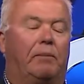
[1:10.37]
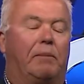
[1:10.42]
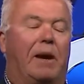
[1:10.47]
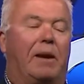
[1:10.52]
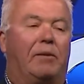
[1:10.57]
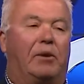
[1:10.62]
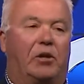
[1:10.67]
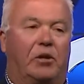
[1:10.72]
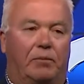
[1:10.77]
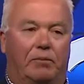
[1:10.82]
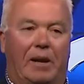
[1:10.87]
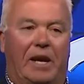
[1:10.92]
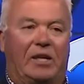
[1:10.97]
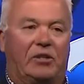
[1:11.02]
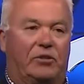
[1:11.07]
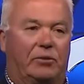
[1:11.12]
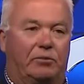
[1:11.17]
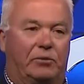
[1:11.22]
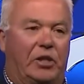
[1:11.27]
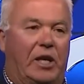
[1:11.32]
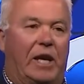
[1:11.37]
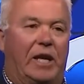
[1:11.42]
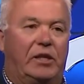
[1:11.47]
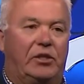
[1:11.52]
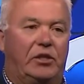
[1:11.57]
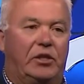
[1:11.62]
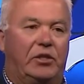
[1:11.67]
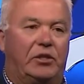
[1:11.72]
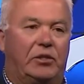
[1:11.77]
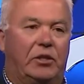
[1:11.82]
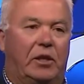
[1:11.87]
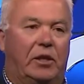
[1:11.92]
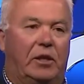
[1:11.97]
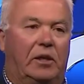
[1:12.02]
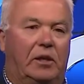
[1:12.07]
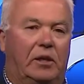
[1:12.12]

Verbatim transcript: maybe could make some changes.